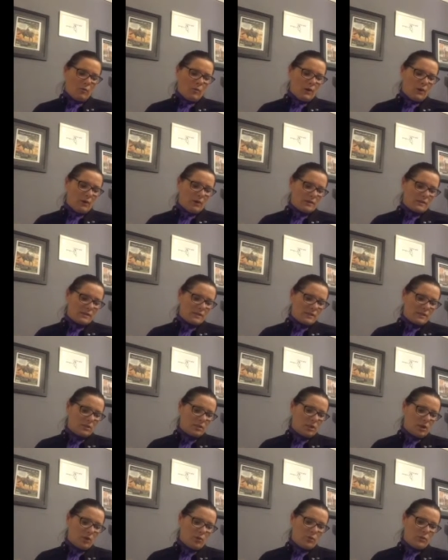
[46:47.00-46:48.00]
where I said,
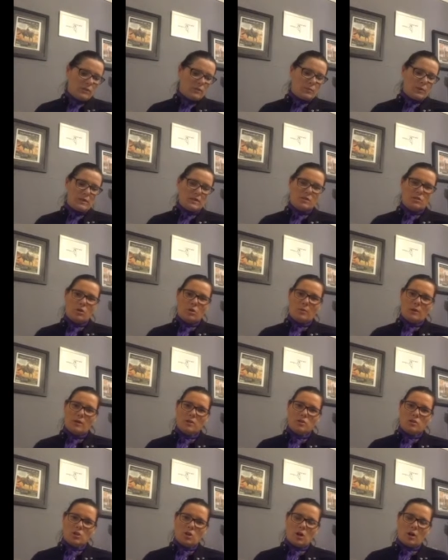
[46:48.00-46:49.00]
you know, we spend so
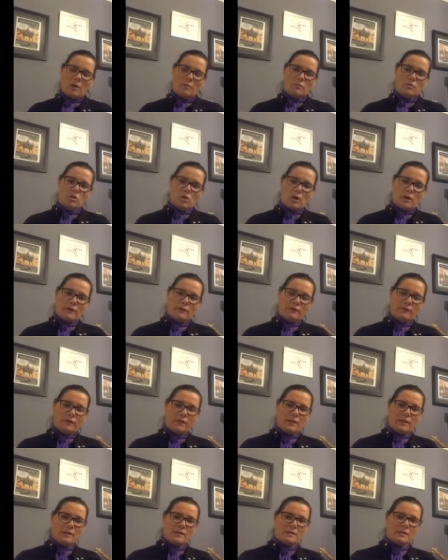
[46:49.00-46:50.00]
much time trying to
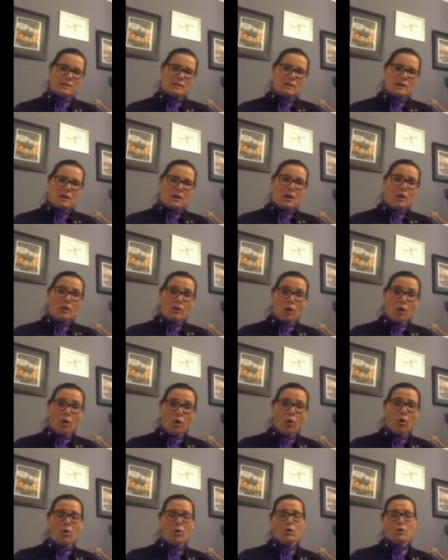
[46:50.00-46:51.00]
fix the
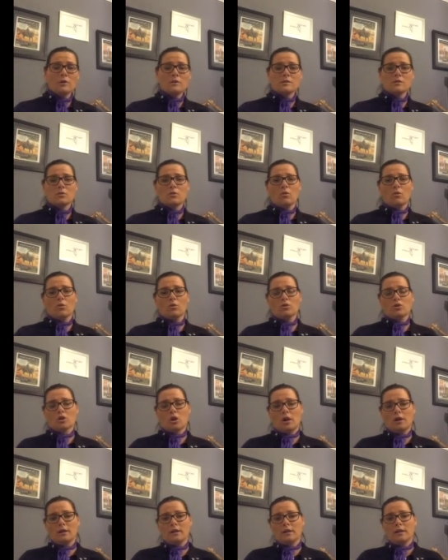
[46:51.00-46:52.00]
horse or
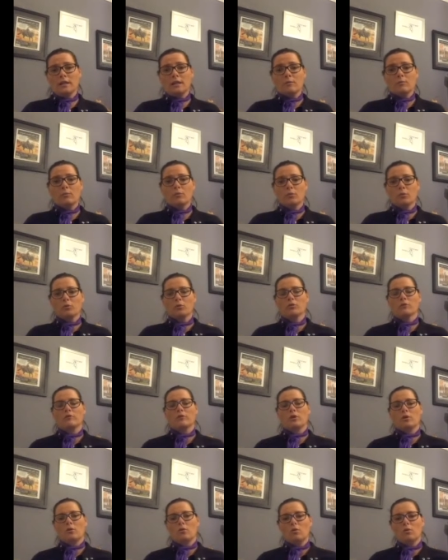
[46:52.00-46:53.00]
trying to improve
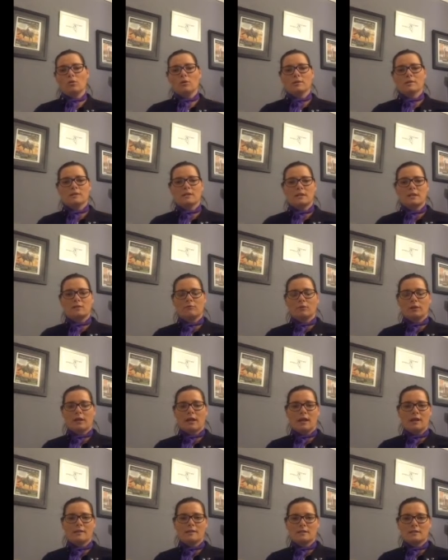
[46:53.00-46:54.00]
the horse in
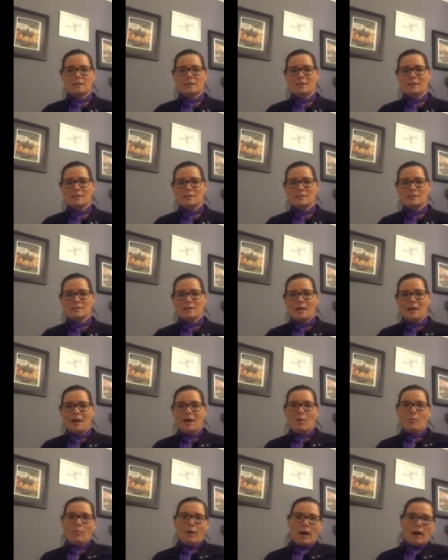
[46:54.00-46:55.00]
regards to his
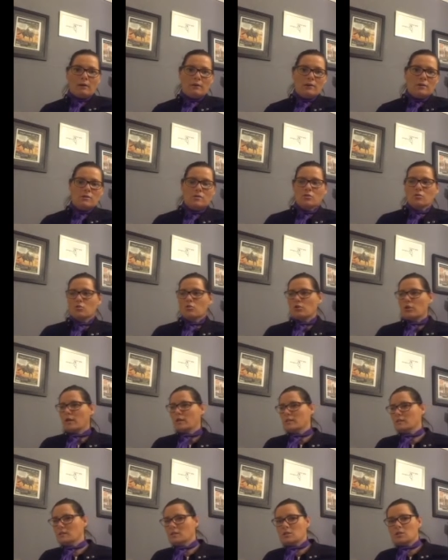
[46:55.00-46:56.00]
balance or
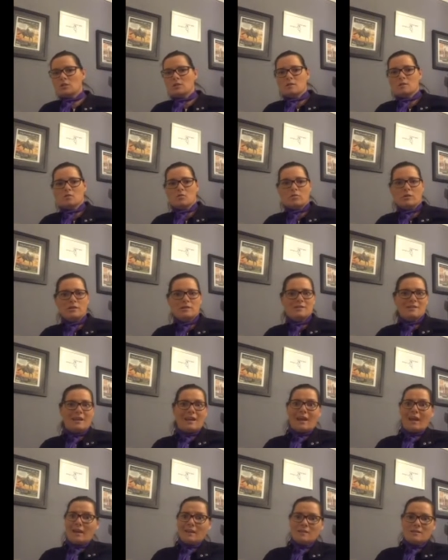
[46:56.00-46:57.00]
transitions or his
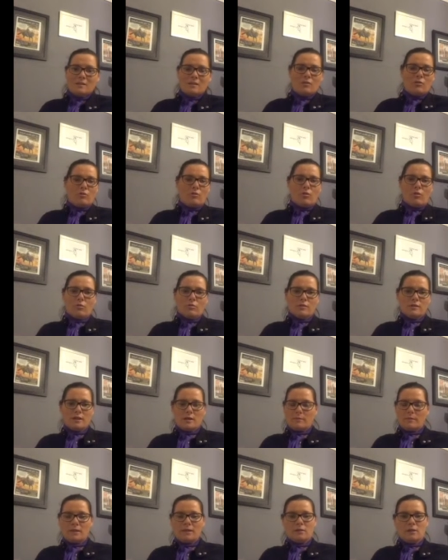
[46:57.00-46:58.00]
cancer or
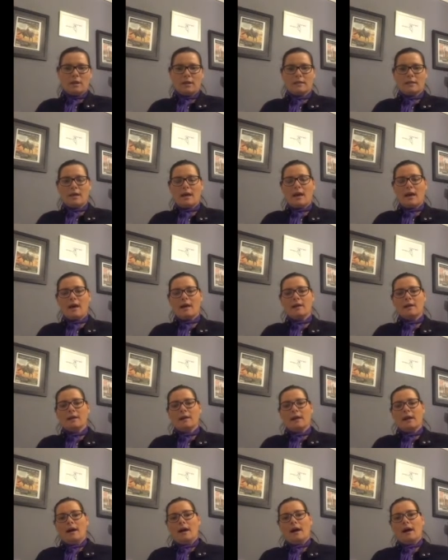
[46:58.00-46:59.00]
something like that,
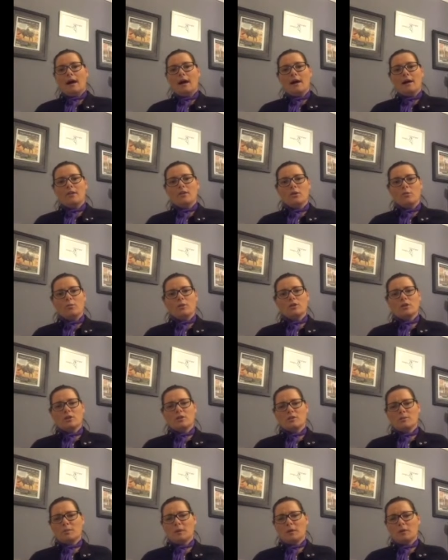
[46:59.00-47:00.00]
that we
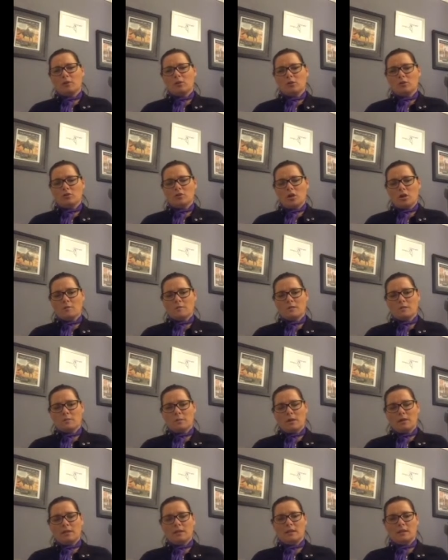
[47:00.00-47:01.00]
don't spend a lot of time
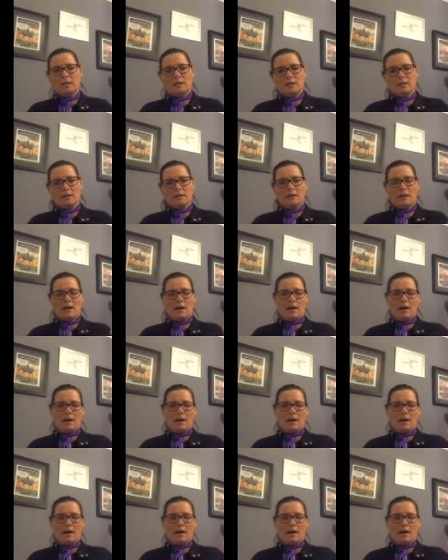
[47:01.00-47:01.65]
spending